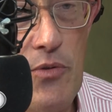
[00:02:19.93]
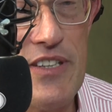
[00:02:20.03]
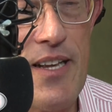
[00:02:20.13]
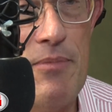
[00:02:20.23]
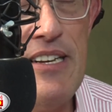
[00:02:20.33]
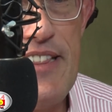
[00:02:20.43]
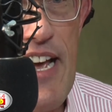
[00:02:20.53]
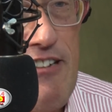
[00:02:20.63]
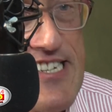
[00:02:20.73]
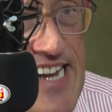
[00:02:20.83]
with them,
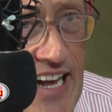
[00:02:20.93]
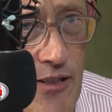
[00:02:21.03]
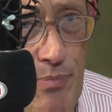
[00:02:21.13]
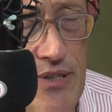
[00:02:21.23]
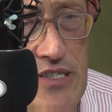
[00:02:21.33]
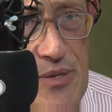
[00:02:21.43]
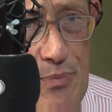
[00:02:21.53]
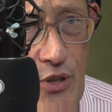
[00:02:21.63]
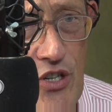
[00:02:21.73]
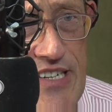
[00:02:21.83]
there is help and
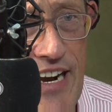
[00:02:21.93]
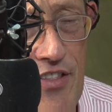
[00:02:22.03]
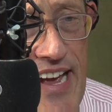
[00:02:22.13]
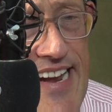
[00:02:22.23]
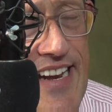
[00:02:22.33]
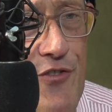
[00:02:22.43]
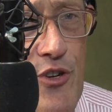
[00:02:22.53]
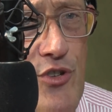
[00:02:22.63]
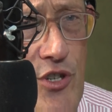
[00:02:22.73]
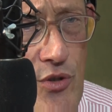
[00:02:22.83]
support out there if
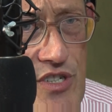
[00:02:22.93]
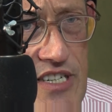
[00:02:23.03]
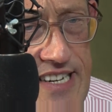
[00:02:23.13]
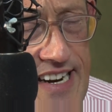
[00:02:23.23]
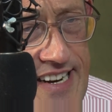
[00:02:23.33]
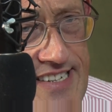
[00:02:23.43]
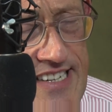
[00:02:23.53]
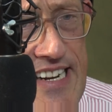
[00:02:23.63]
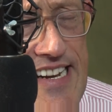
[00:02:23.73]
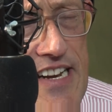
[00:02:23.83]
you choose to take it.
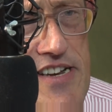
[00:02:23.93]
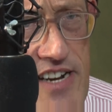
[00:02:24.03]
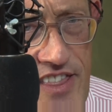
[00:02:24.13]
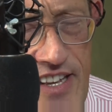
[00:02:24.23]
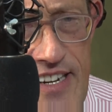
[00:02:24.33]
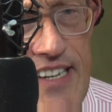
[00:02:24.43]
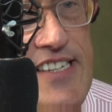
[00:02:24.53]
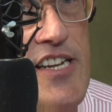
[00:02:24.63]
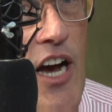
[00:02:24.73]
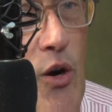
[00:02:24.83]
Nothing
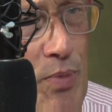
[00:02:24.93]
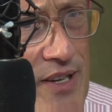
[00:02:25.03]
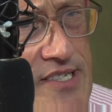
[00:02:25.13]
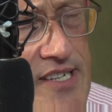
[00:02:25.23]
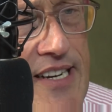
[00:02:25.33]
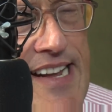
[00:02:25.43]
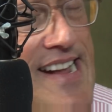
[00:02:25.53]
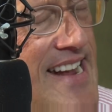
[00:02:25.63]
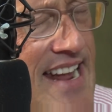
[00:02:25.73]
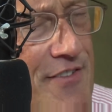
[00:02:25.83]
is hopeless.
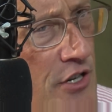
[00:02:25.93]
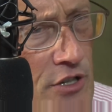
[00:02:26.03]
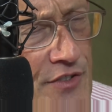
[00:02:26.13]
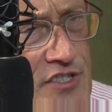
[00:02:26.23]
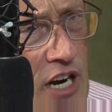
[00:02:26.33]
If you would have